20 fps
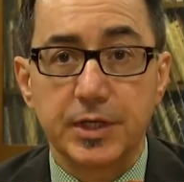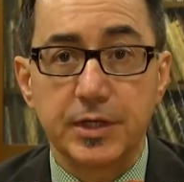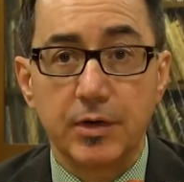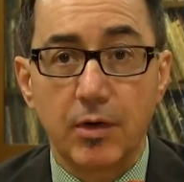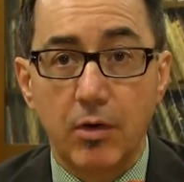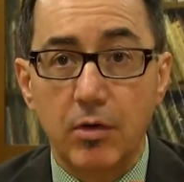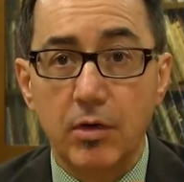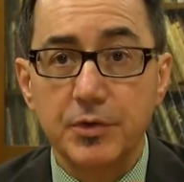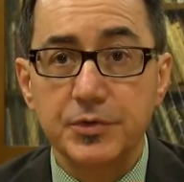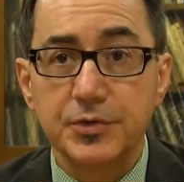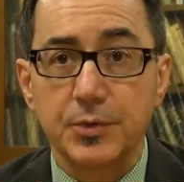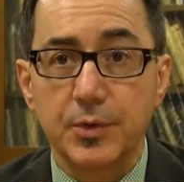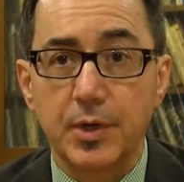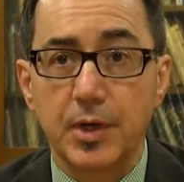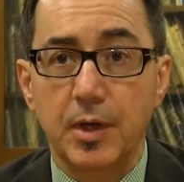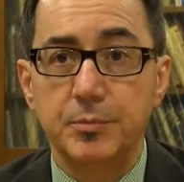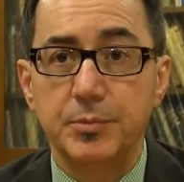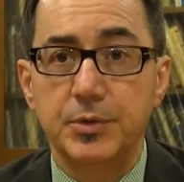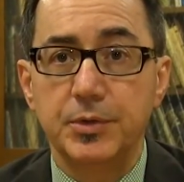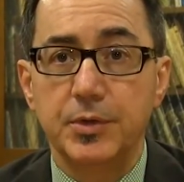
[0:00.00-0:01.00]
can also
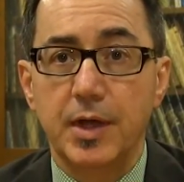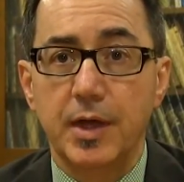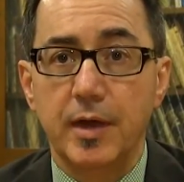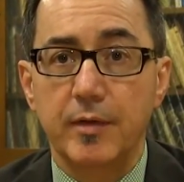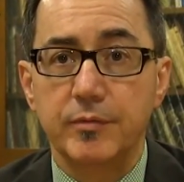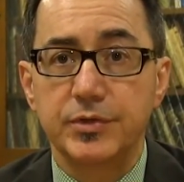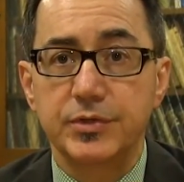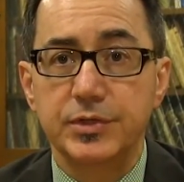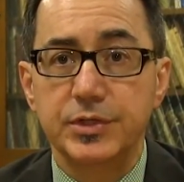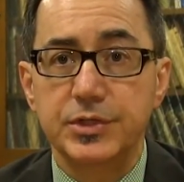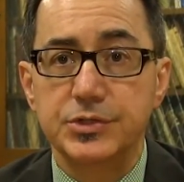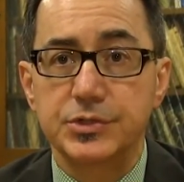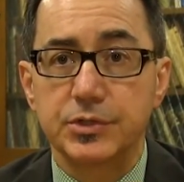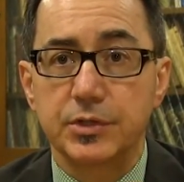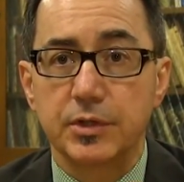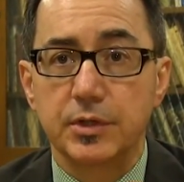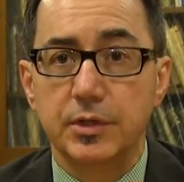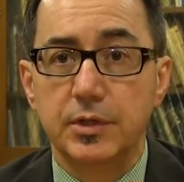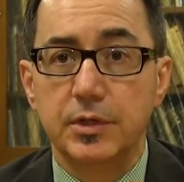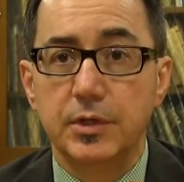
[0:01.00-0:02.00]
help you to have a
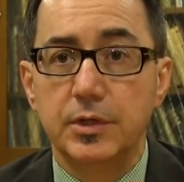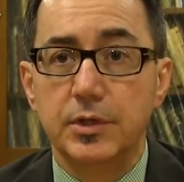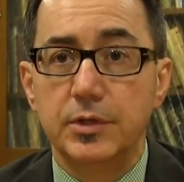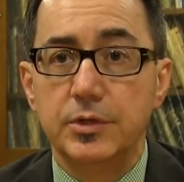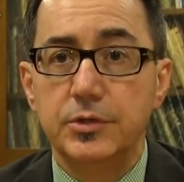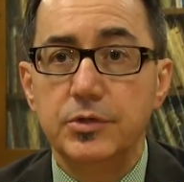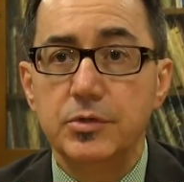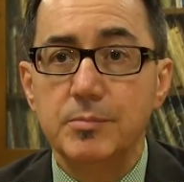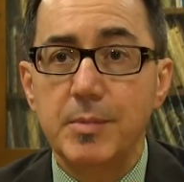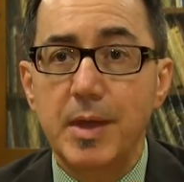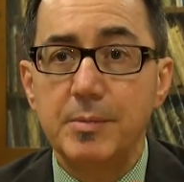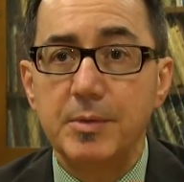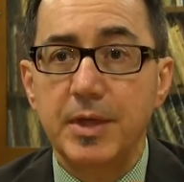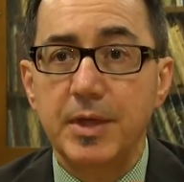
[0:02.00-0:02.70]
seizure. You may